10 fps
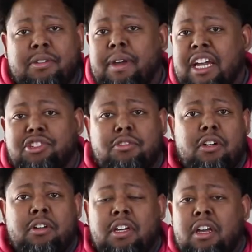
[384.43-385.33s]
some
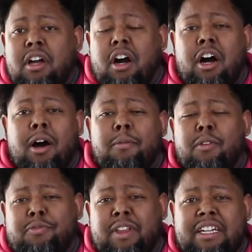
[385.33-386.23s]
extra um,
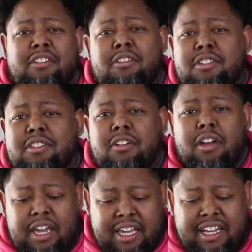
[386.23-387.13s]
reflectors
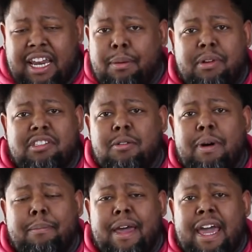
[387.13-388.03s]
and clamp it to
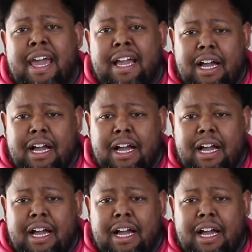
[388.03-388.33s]
my bag.